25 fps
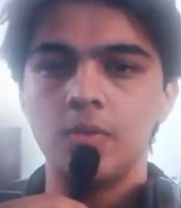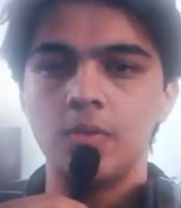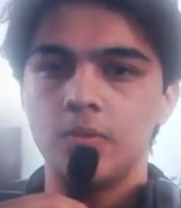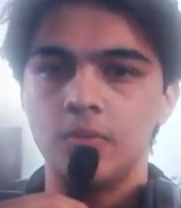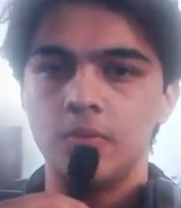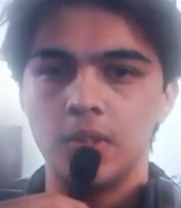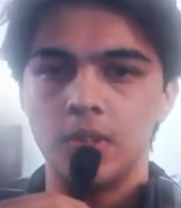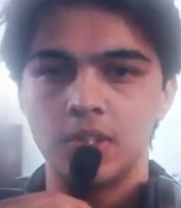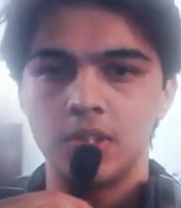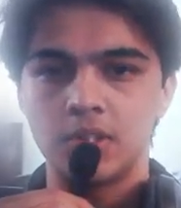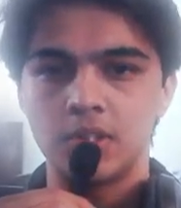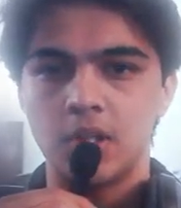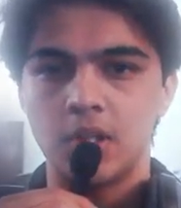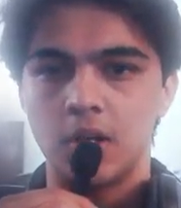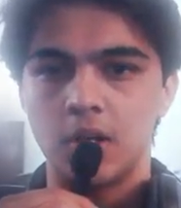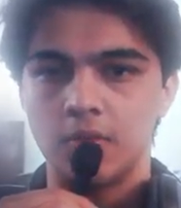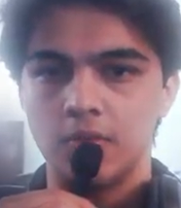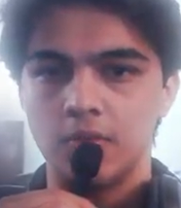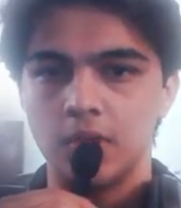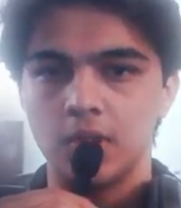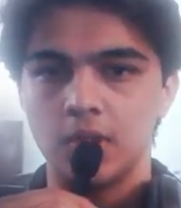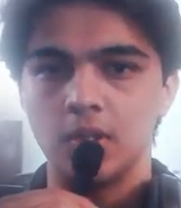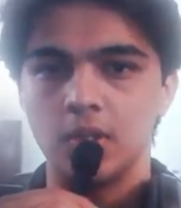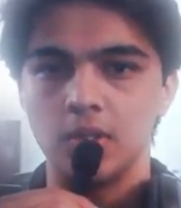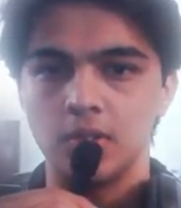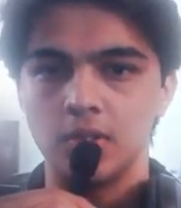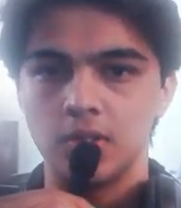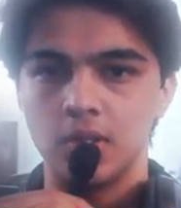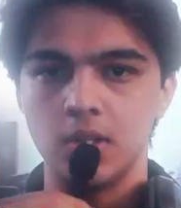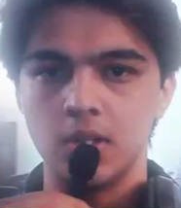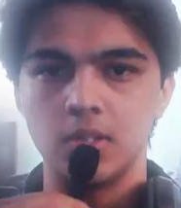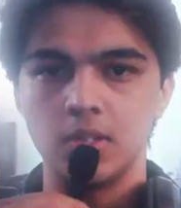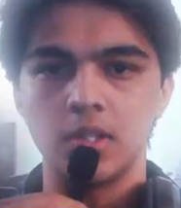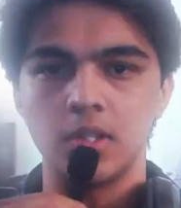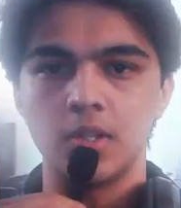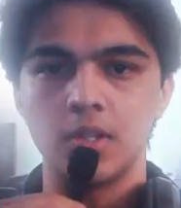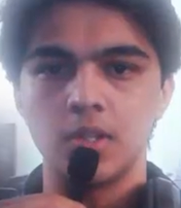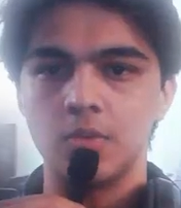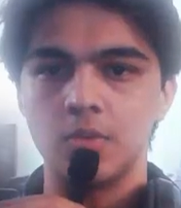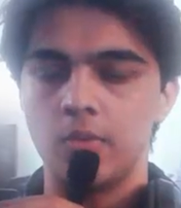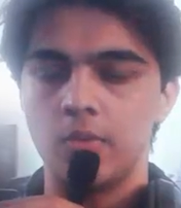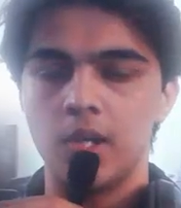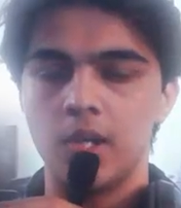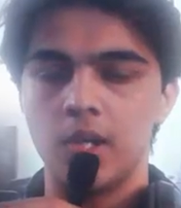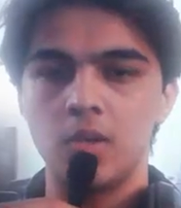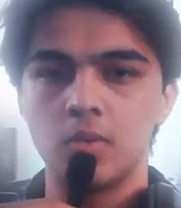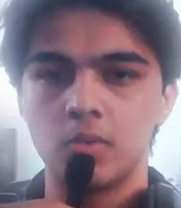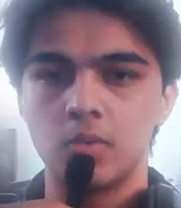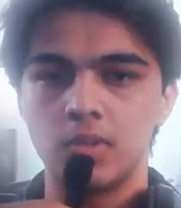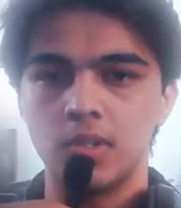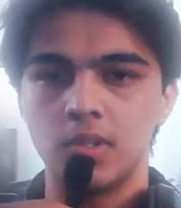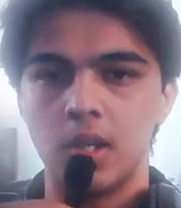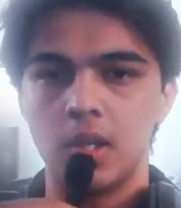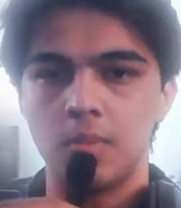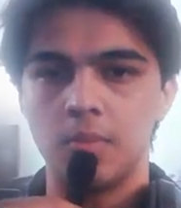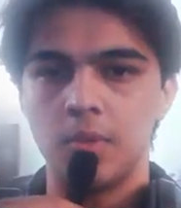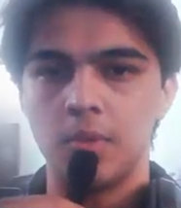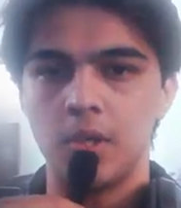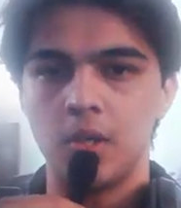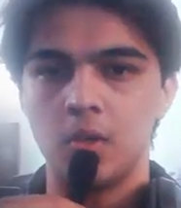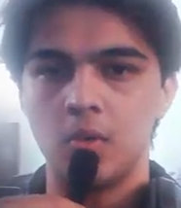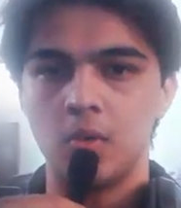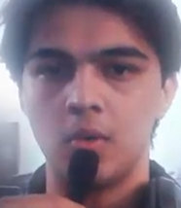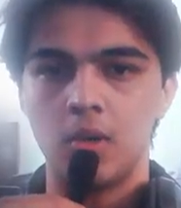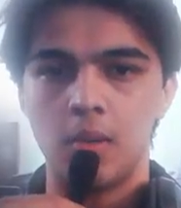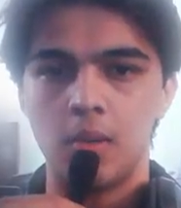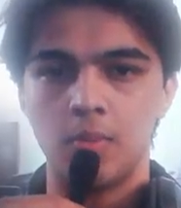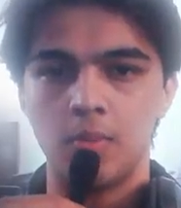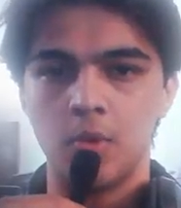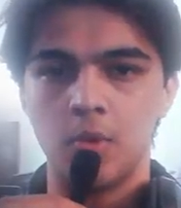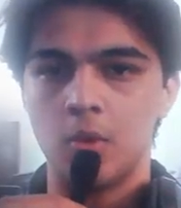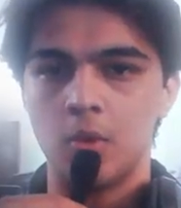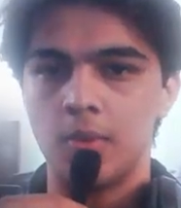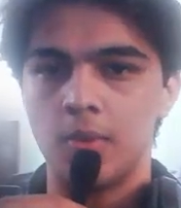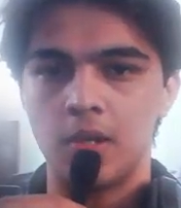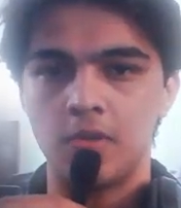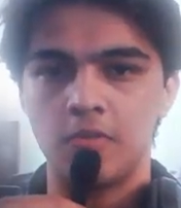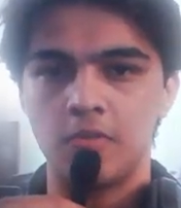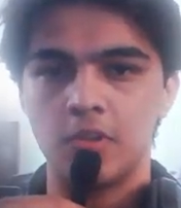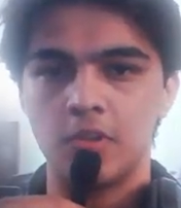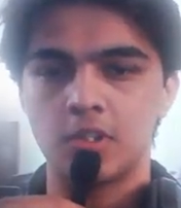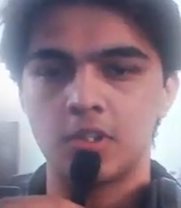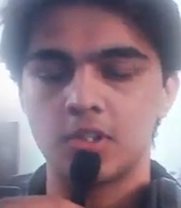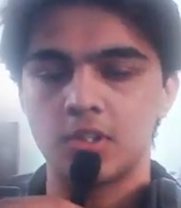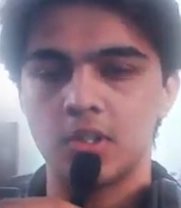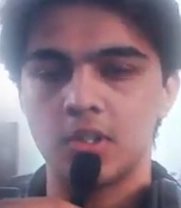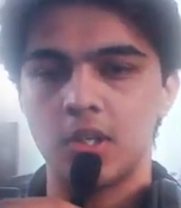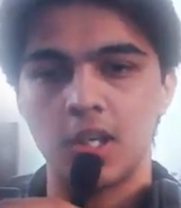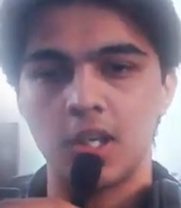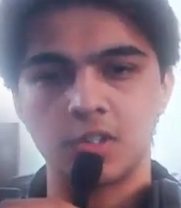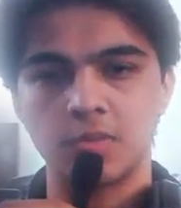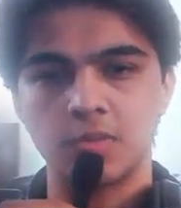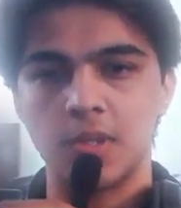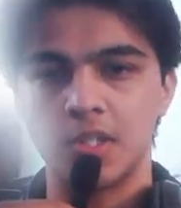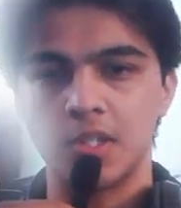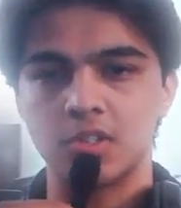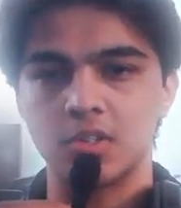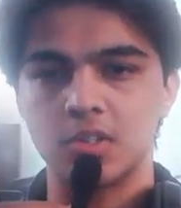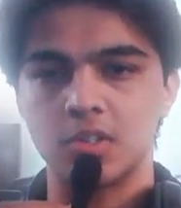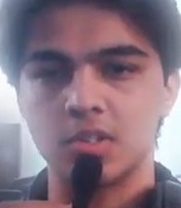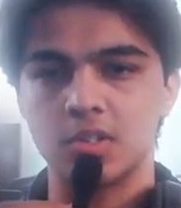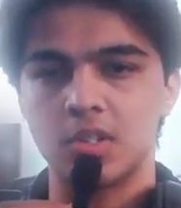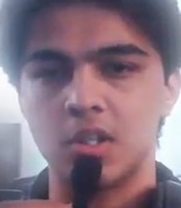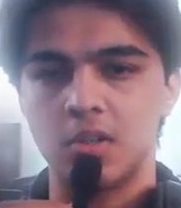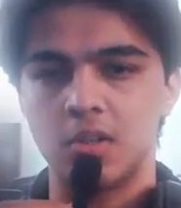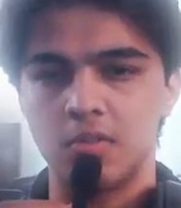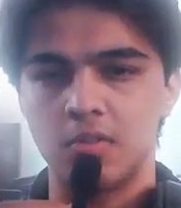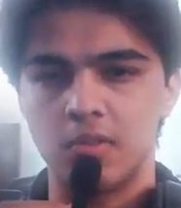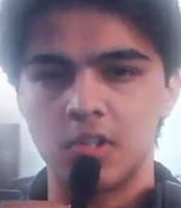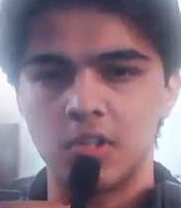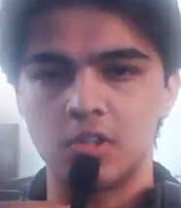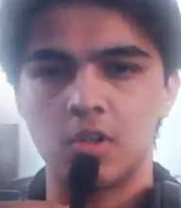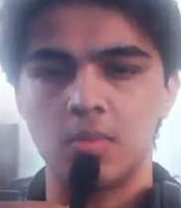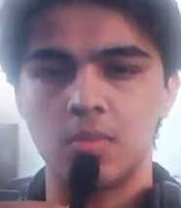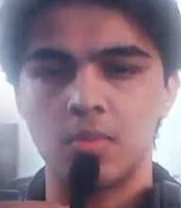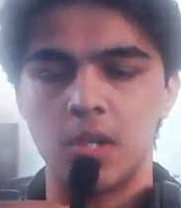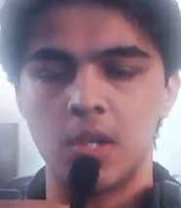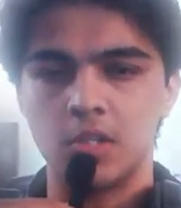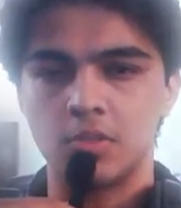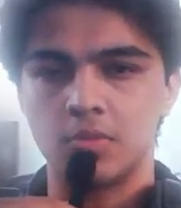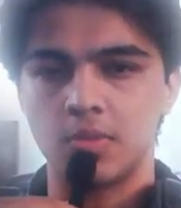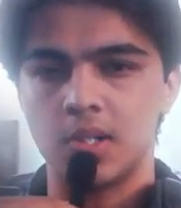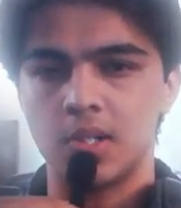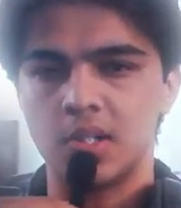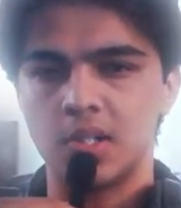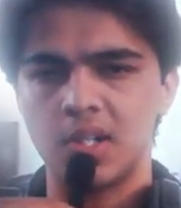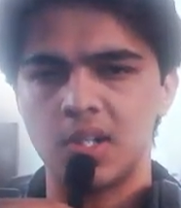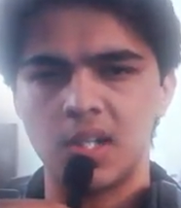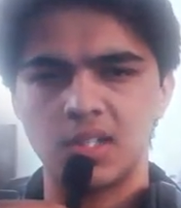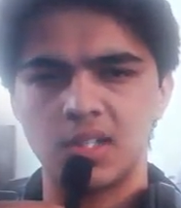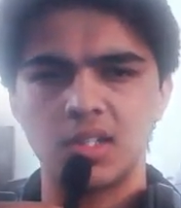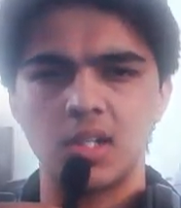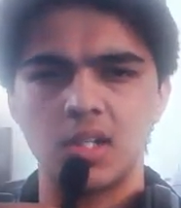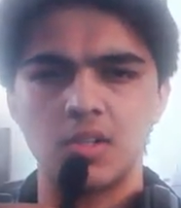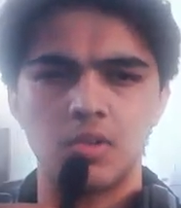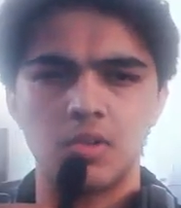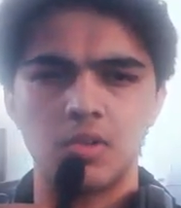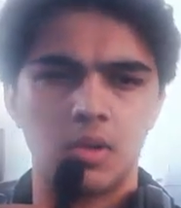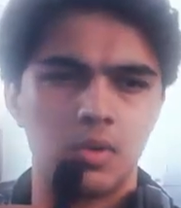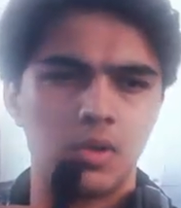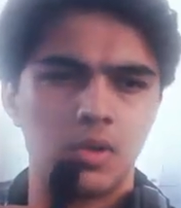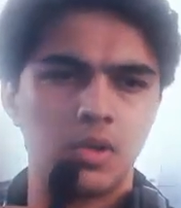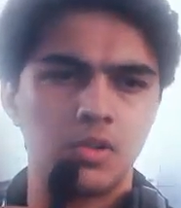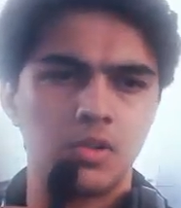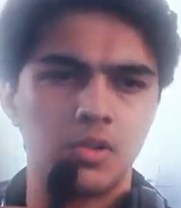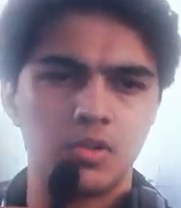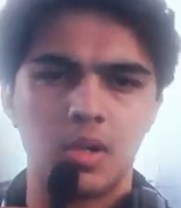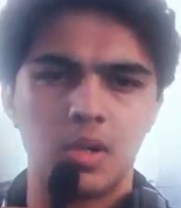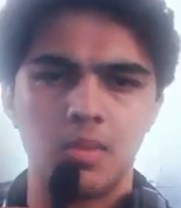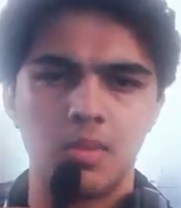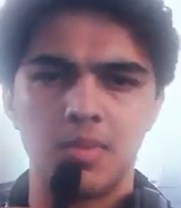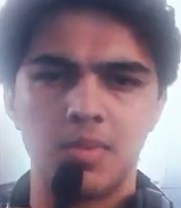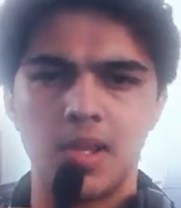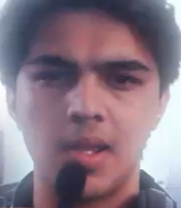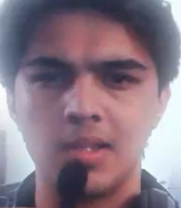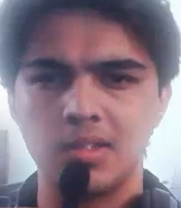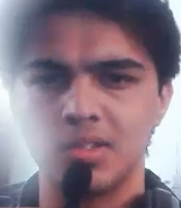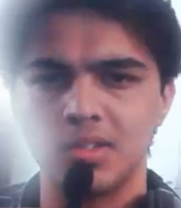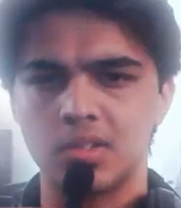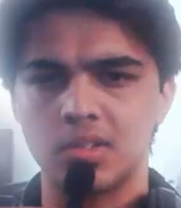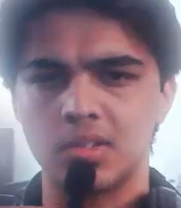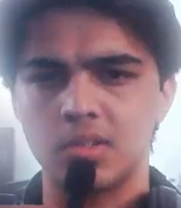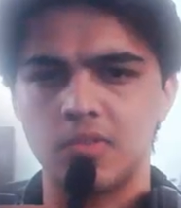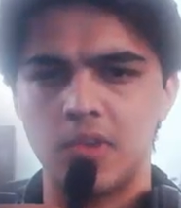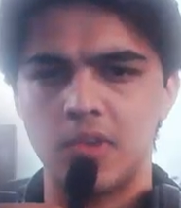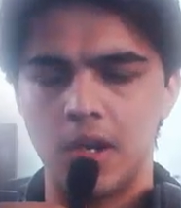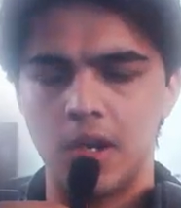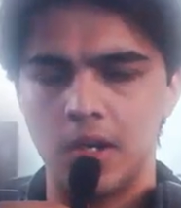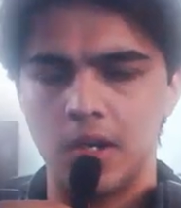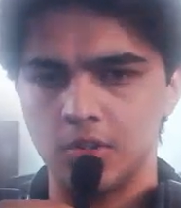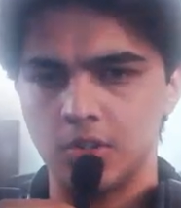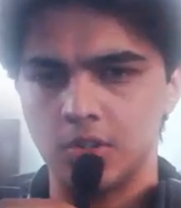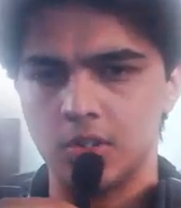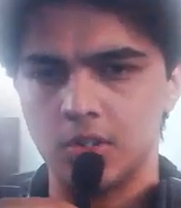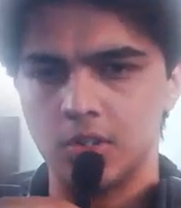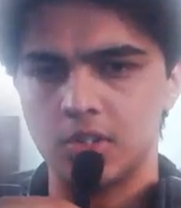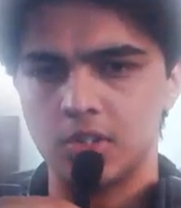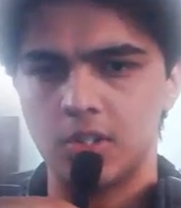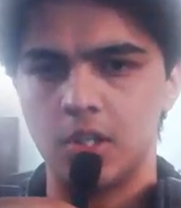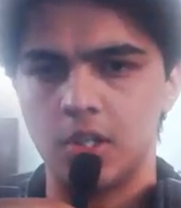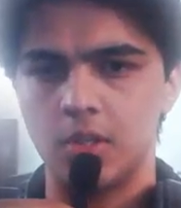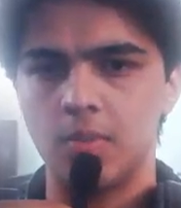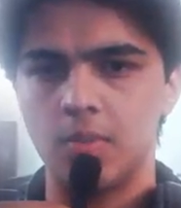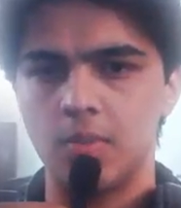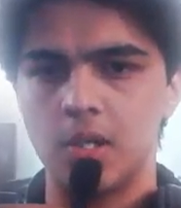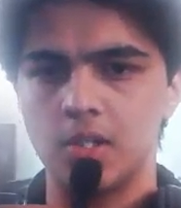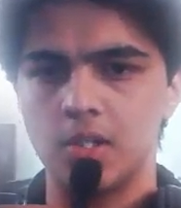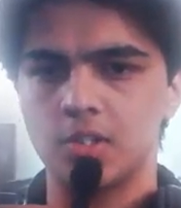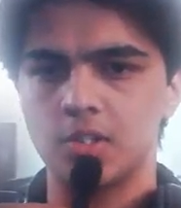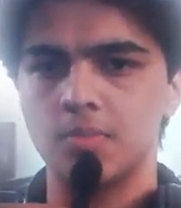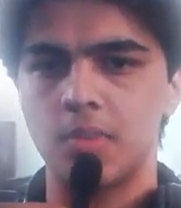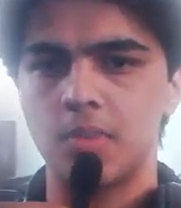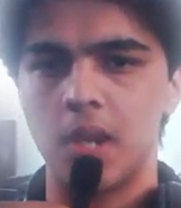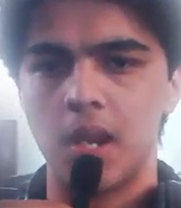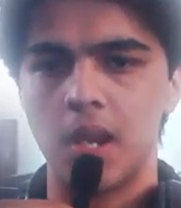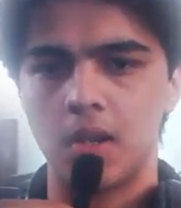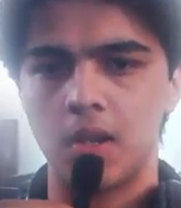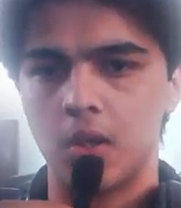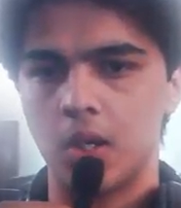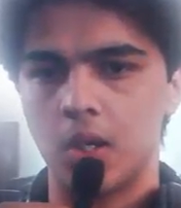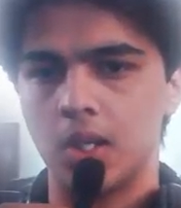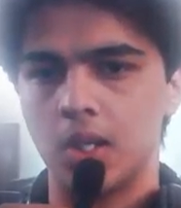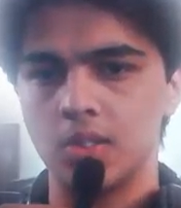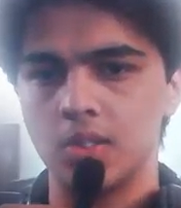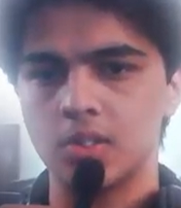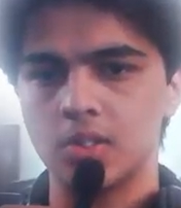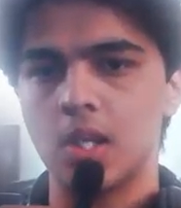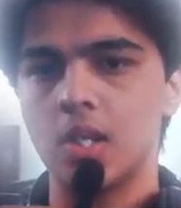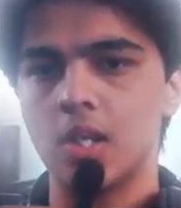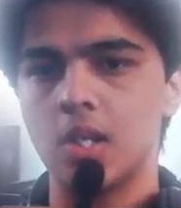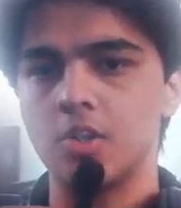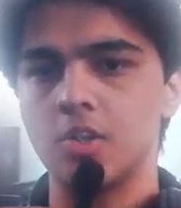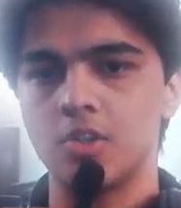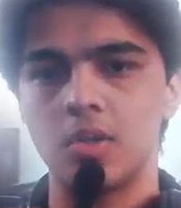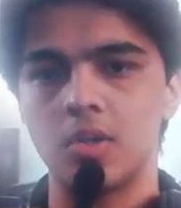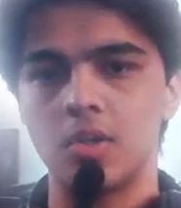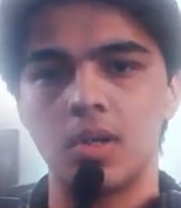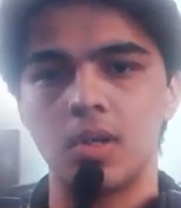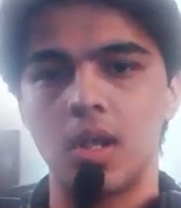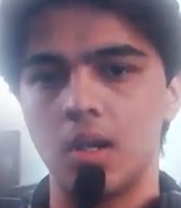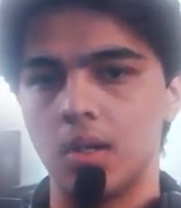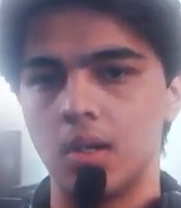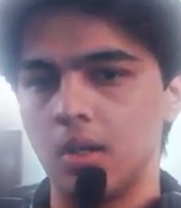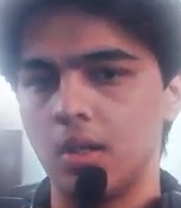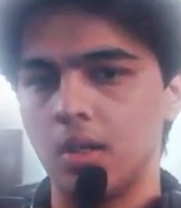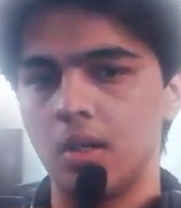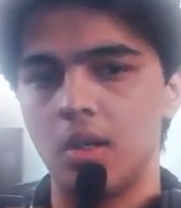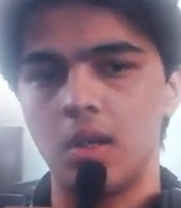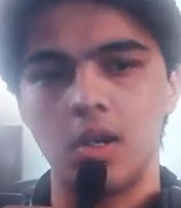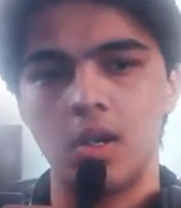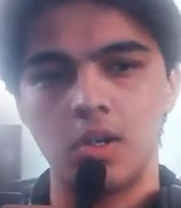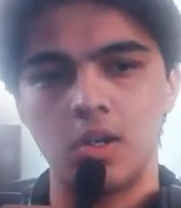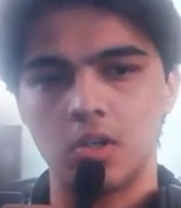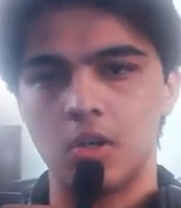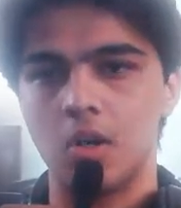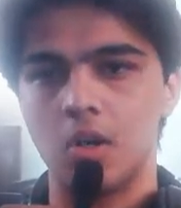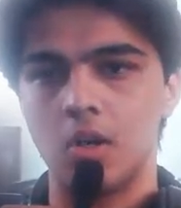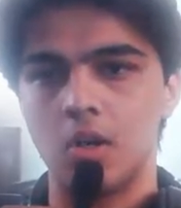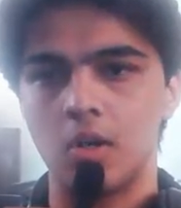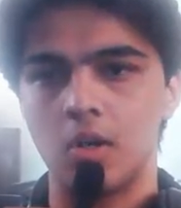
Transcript: We'll start with the sales and revenue, then payroll, employee benefits, expenses, inventory management, tax and regulatory compliance, financial statements, bank reconciliation, and internal